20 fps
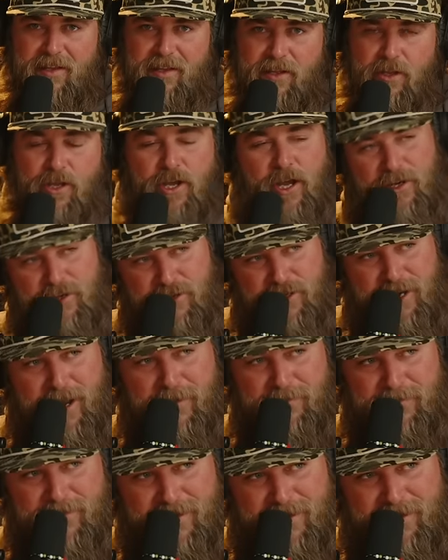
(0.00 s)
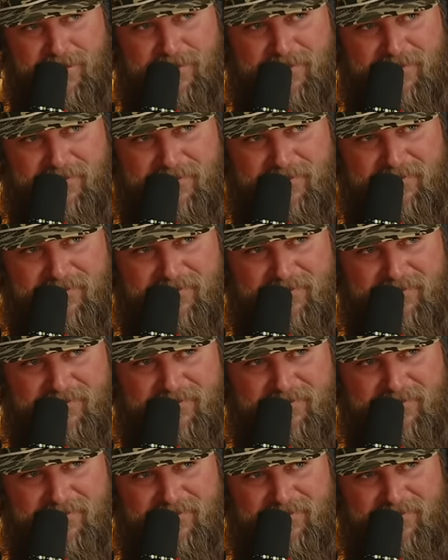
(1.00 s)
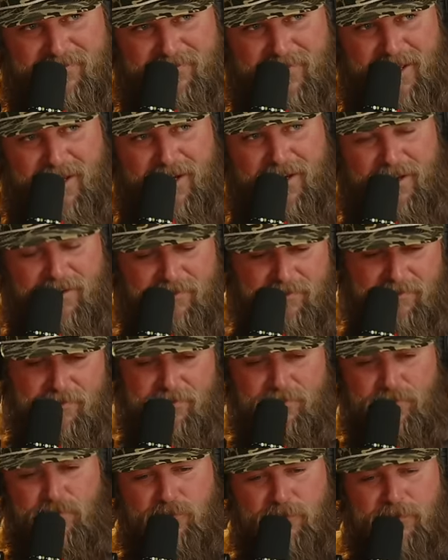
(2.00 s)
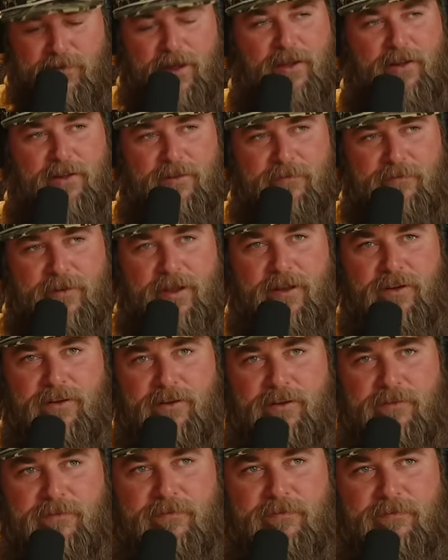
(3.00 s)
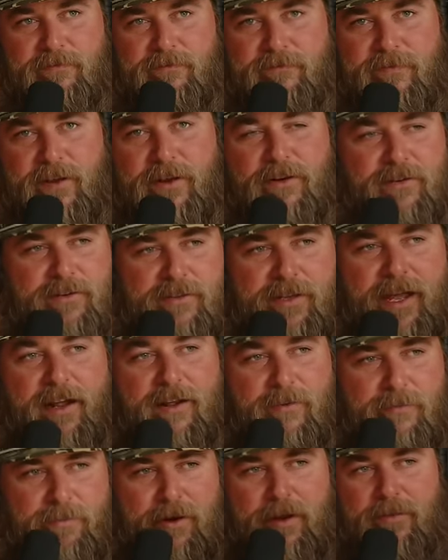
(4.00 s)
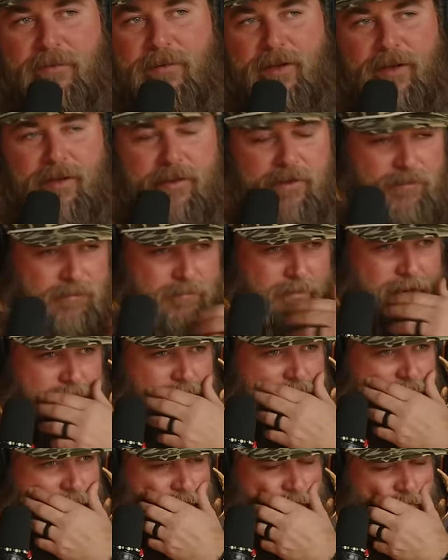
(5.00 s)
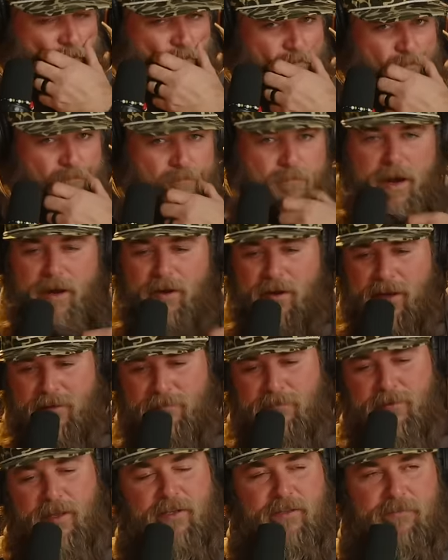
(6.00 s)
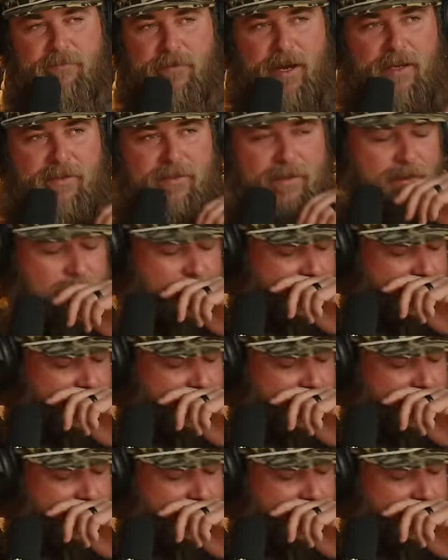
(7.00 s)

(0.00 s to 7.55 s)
Gun jams though. Like it, failed to failure to cycle properly. Basically, it barely even kicks the brass out.